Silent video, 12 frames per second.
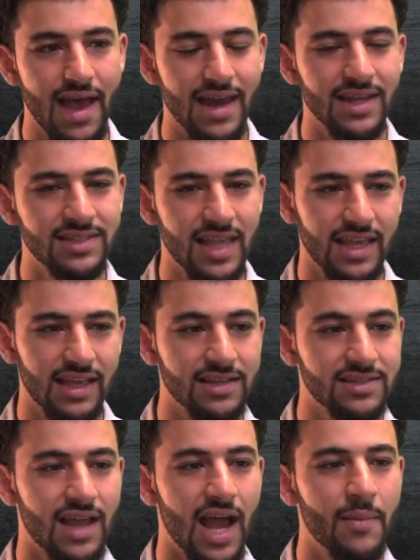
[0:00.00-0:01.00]
and he's taking
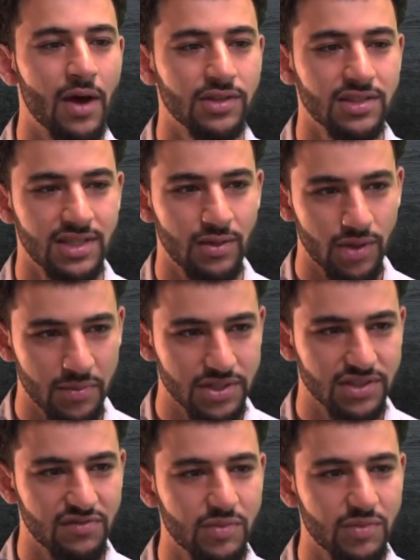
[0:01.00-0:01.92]
his time out to sit with a bunch of